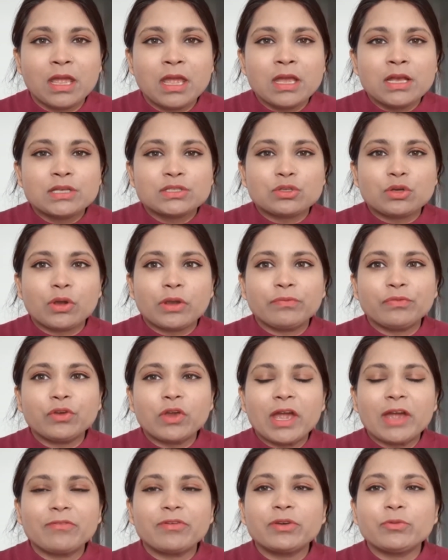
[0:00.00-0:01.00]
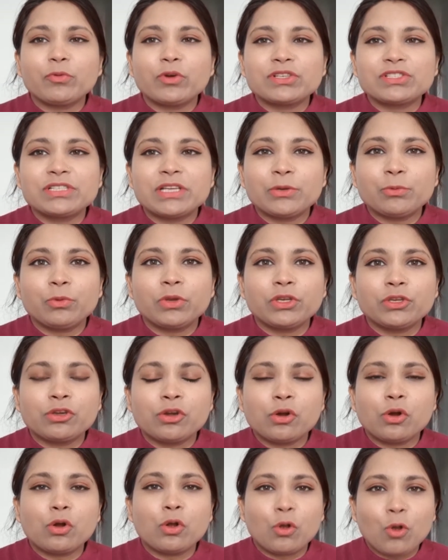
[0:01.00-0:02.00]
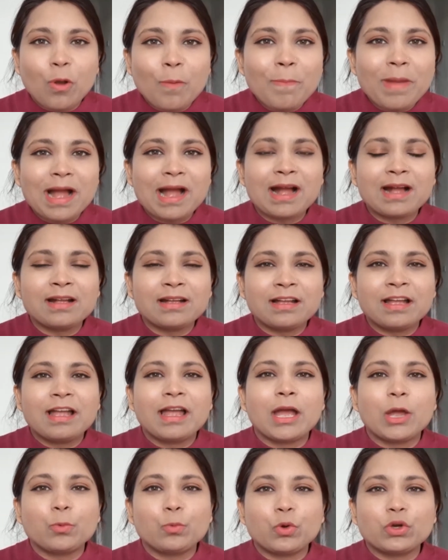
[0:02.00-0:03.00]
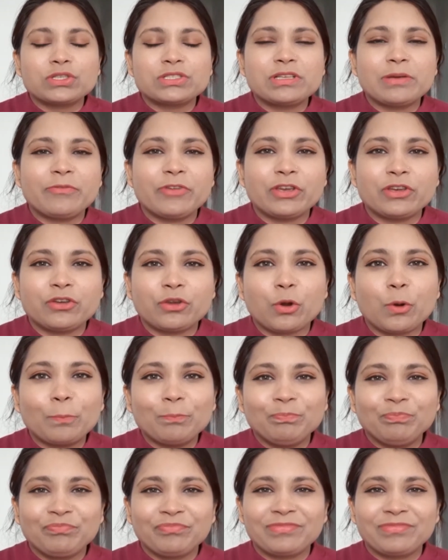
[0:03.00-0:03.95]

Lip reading: So if you haven't watched that video, go back and watch the video.